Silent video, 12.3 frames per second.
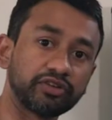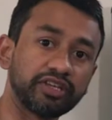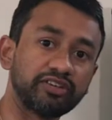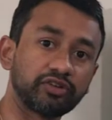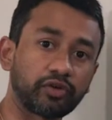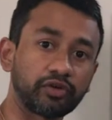
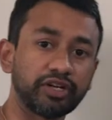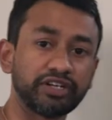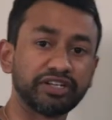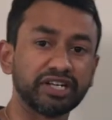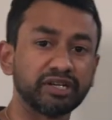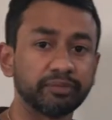these are all the
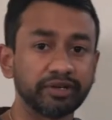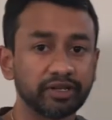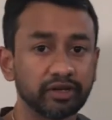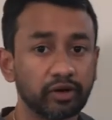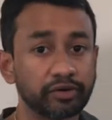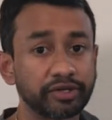
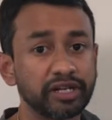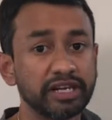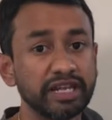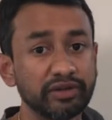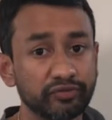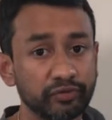terminal or the
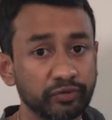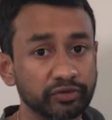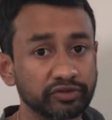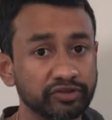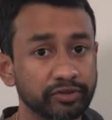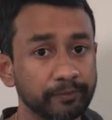leaf
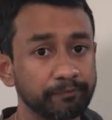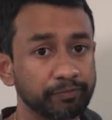nodes.